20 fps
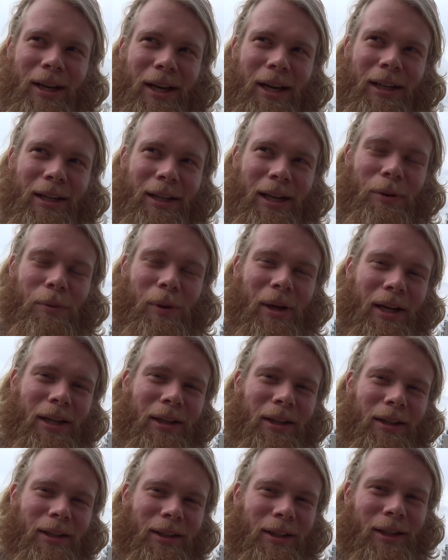And that way
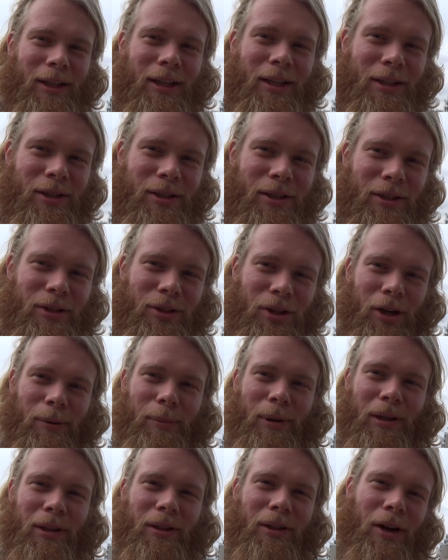the East
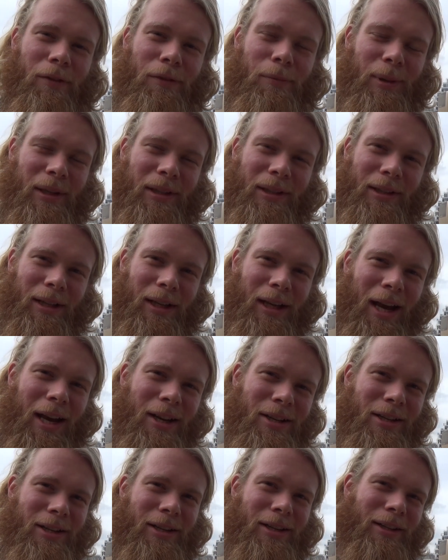German government
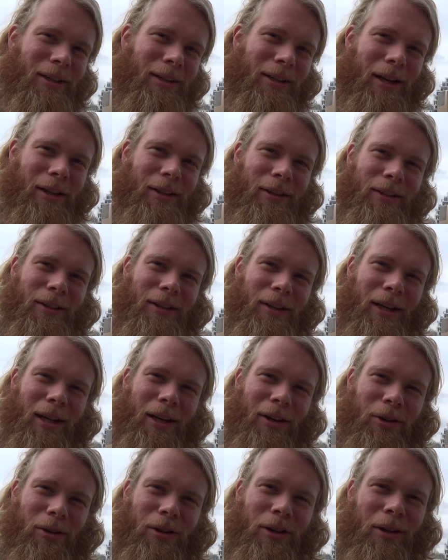actually got a
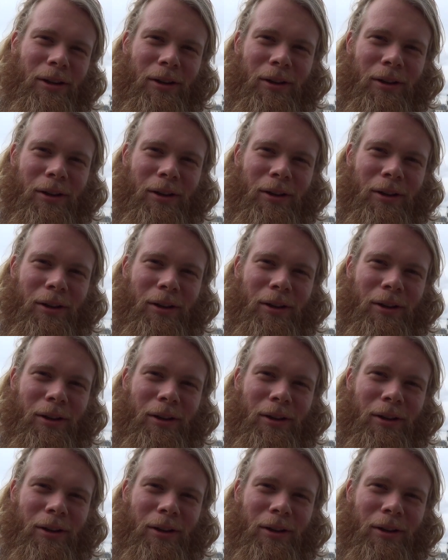little